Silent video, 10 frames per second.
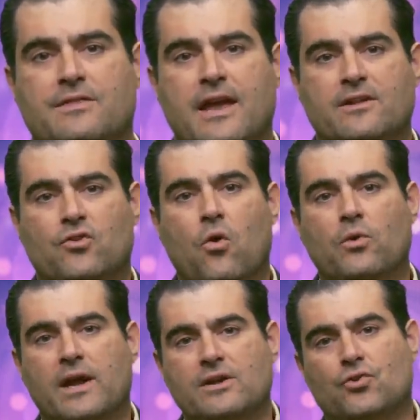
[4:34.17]
they
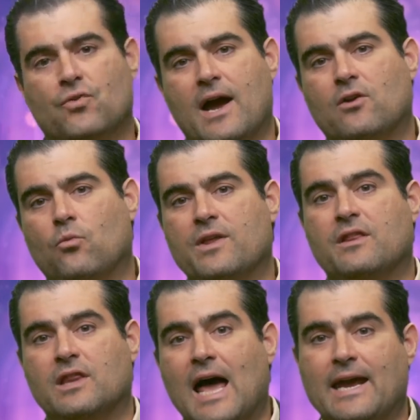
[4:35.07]
don't interact
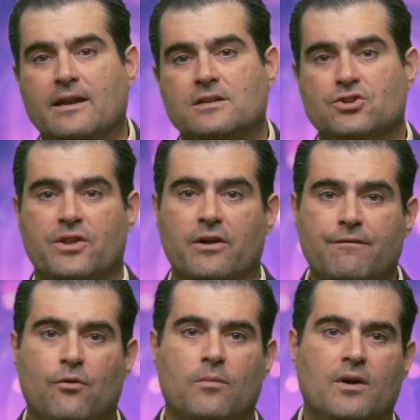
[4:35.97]
with light, so they're a
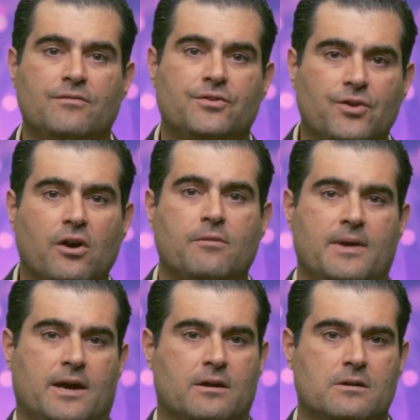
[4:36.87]
form of dark
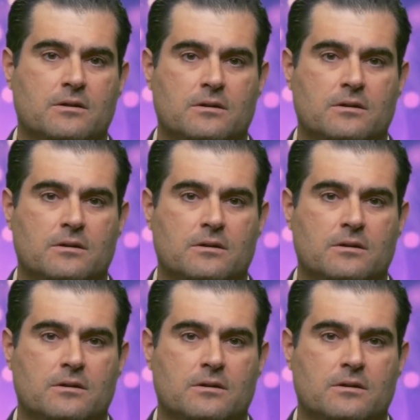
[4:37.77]
matter.